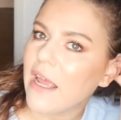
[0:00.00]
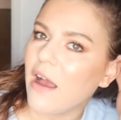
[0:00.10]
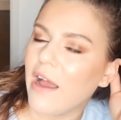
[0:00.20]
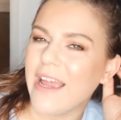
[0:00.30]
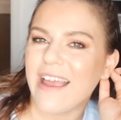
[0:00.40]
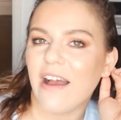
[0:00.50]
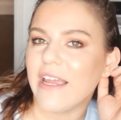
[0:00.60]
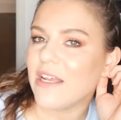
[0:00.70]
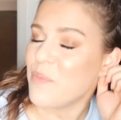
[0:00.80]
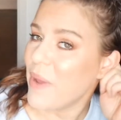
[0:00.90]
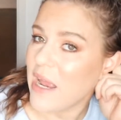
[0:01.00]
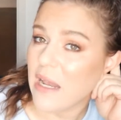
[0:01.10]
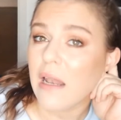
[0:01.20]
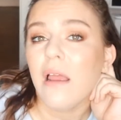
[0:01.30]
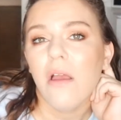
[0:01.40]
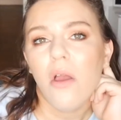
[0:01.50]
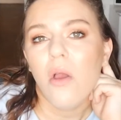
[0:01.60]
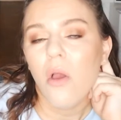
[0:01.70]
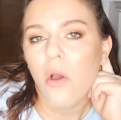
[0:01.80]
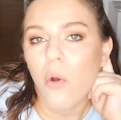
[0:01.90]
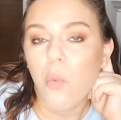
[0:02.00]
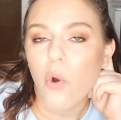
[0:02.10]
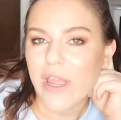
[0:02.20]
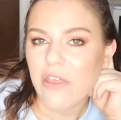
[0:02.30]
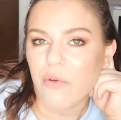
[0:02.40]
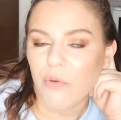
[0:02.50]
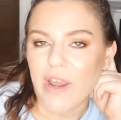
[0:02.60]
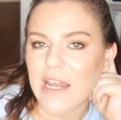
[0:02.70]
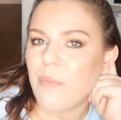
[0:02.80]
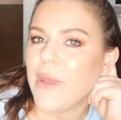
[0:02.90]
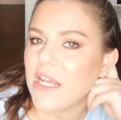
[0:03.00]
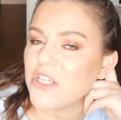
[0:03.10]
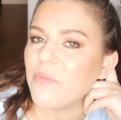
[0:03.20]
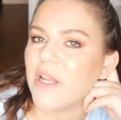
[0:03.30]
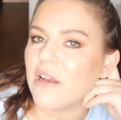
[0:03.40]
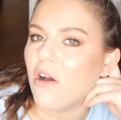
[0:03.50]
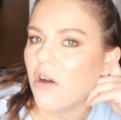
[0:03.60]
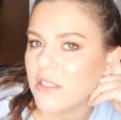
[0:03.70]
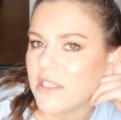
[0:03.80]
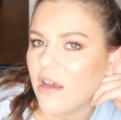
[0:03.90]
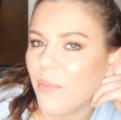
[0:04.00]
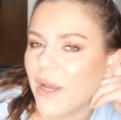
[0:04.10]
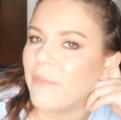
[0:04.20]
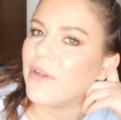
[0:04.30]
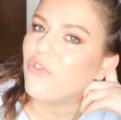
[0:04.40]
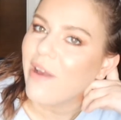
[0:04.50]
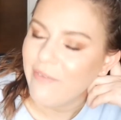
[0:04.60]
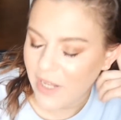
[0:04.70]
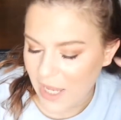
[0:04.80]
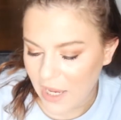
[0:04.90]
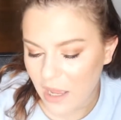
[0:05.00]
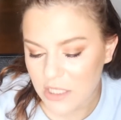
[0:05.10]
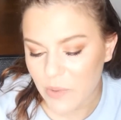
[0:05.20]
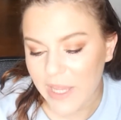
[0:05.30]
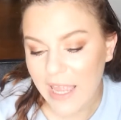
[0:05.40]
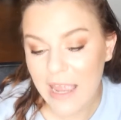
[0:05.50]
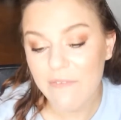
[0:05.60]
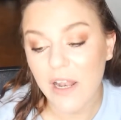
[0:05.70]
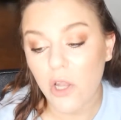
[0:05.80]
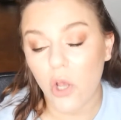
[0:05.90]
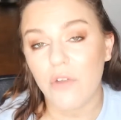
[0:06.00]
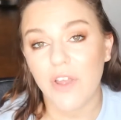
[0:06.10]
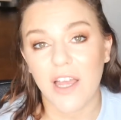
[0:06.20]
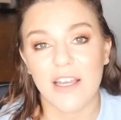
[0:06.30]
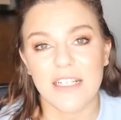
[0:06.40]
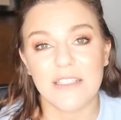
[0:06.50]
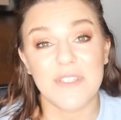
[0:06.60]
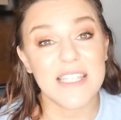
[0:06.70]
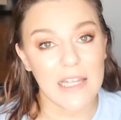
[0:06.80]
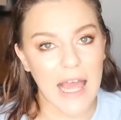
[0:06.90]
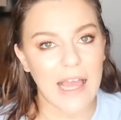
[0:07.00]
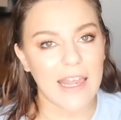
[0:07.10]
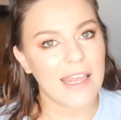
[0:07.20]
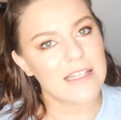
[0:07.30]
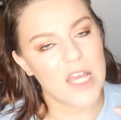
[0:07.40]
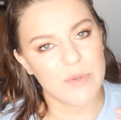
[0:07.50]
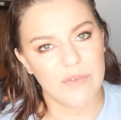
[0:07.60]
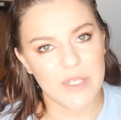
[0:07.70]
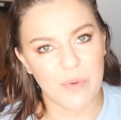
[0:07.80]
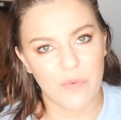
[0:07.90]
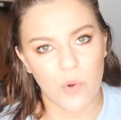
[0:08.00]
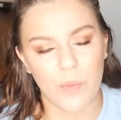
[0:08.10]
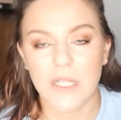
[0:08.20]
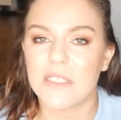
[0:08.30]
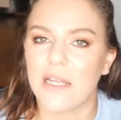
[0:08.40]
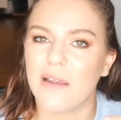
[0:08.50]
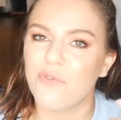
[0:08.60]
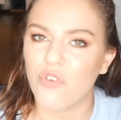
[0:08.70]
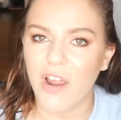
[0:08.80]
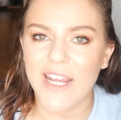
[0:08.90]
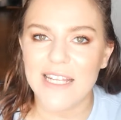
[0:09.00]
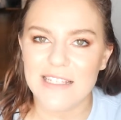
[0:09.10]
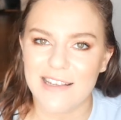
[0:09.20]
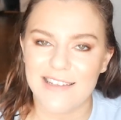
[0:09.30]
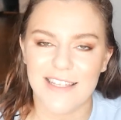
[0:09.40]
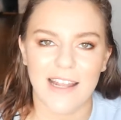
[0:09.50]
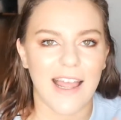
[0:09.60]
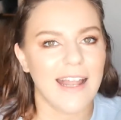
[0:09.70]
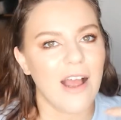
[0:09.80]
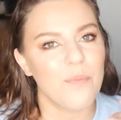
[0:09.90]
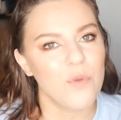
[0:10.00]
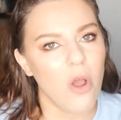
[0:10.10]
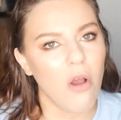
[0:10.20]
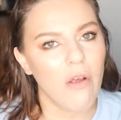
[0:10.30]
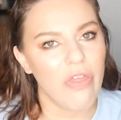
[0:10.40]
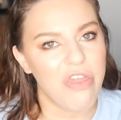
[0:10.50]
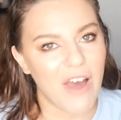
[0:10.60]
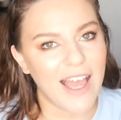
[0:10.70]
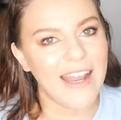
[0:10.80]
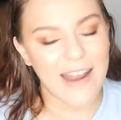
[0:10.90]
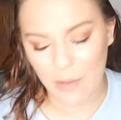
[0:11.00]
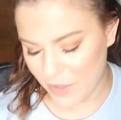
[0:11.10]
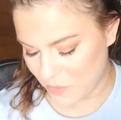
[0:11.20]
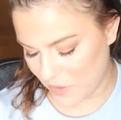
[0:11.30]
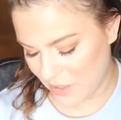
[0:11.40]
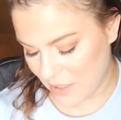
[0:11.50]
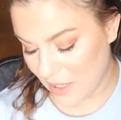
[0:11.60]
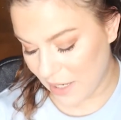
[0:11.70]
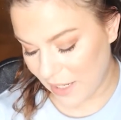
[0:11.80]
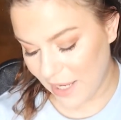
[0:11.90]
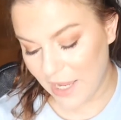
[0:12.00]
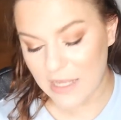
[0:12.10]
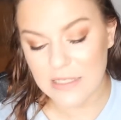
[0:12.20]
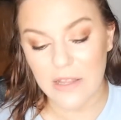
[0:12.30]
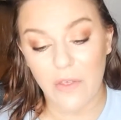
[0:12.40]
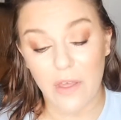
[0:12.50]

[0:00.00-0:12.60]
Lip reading: I had been walking through a rainy beach, I've been in a hot tub, I've been travelling, so I gave it a lot of kind of slack in terms of its performance, and I've tried it since then, and I'm not that enamoured with it, and it is